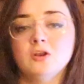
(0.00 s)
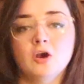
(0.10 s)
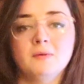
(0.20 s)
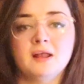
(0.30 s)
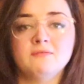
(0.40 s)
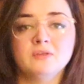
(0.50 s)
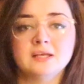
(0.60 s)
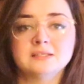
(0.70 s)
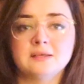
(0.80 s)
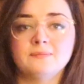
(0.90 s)
you know, but I feel
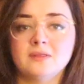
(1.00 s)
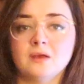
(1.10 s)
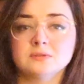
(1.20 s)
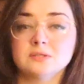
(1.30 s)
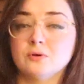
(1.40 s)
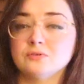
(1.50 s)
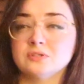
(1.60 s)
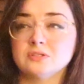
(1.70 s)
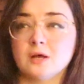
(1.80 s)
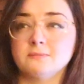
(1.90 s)
like it's something they were supposed
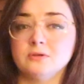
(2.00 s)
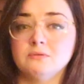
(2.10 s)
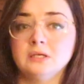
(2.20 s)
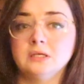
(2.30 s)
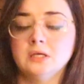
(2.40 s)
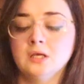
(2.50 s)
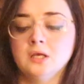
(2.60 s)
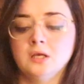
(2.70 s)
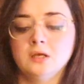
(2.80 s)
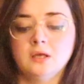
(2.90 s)
to stop doing.
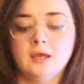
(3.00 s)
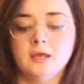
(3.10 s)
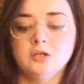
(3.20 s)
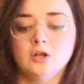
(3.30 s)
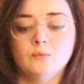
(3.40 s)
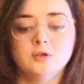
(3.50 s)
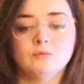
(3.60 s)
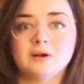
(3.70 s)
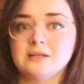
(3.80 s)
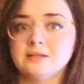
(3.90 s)
And, you know, when you
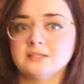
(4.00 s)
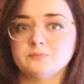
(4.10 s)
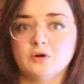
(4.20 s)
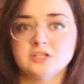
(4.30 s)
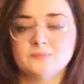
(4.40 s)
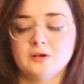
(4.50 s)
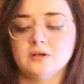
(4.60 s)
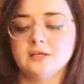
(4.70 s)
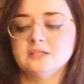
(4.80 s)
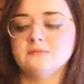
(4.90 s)
run into this
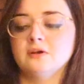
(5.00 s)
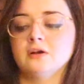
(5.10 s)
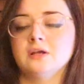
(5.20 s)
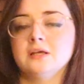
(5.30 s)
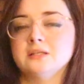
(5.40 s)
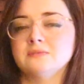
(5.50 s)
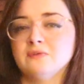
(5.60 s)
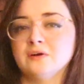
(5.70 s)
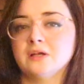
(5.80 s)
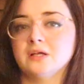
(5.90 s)
prosperity, it's very it's
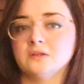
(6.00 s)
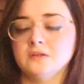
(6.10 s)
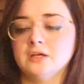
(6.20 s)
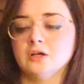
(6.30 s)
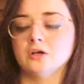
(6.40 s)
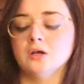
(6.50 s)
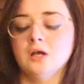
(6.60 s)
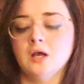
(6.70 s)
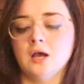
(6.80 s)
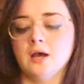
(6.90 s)
very clear
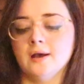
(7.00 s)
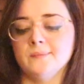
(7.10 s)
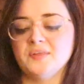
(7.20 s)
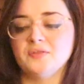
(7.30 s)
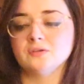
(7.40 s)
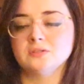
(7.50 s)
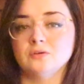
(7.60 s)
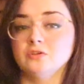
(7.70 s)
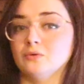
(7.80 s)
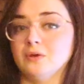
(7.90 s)
um, that they're
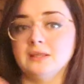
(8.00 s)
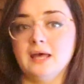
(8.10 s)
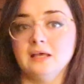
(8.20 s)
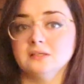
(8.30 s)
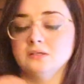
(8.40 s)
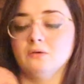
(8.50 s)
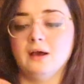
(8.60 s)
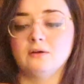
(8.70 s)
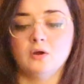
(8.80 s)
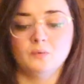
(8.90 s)
still doing that. So
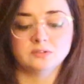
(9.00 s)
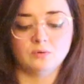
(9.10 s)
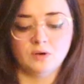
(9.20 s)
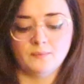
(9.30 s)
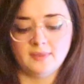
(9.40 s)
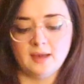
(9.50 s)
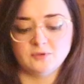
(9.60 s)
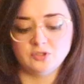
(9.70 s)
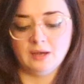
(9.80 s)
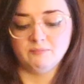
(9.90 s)
I don't know what's going on with that.
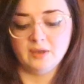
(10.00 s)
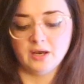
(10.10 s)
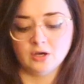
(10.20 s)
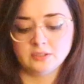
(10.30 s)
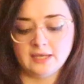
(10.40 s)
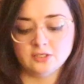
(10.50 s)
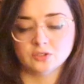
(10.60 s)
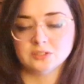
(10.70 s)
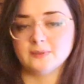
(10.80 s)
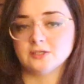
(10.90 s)
But you have bear,
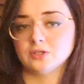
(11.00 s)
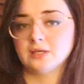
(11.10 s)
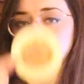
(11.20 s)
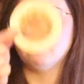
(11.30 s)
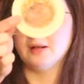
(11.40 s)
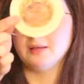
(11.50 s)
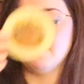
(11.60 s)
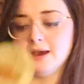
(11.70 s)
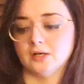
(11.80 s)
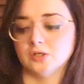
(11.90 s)
danger especially, and money
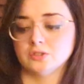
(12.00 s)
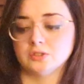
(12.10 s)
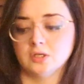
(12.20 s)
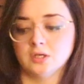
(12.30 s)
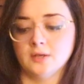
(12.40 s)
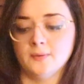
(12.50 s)
matters.